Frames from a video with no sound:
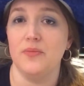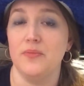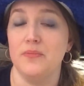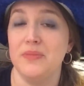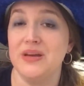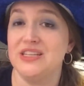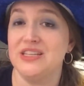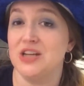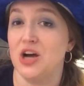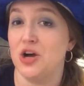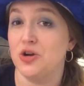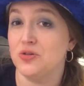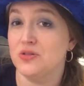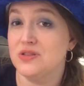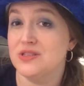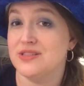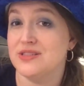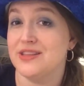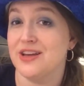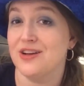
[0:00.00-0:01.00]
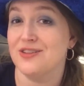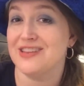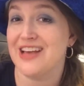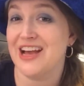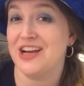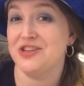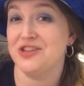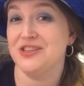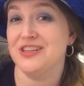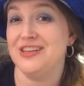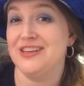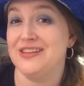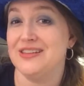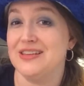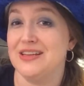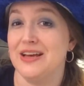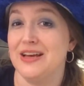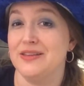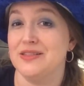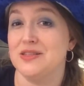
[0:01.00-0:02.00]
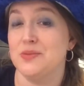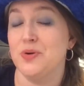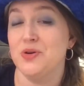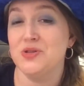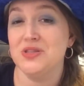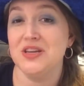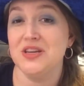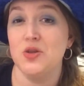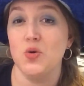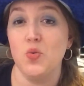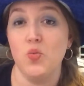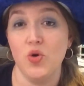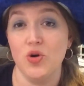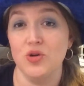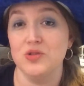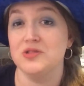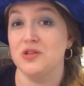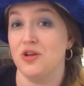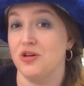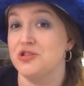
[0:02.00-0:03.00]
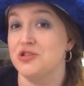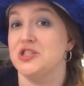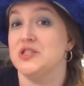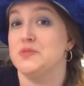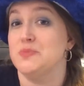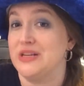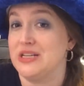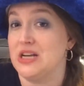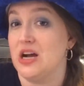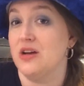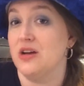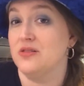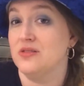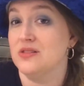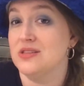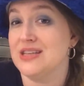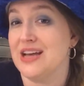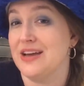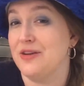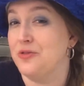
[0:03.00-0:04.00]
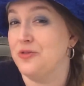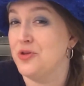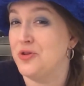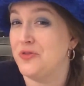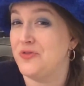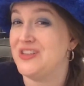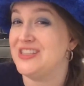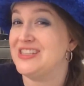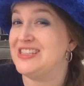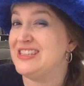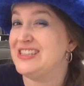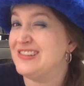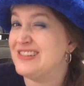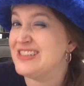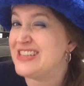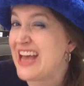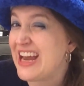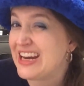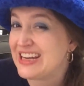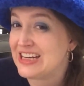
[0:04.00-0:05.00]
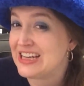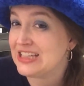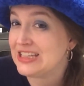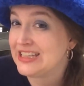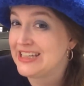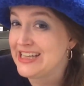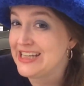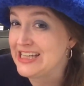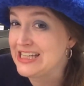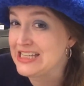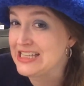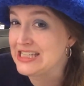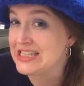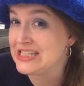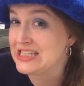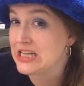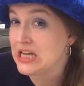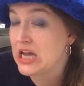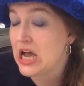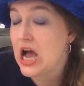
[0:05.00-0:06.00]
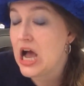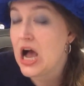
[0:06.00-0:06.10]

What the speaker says: McDonald's. There's actually supposedly the world's largest McDonald's. I don't know if it still technically is,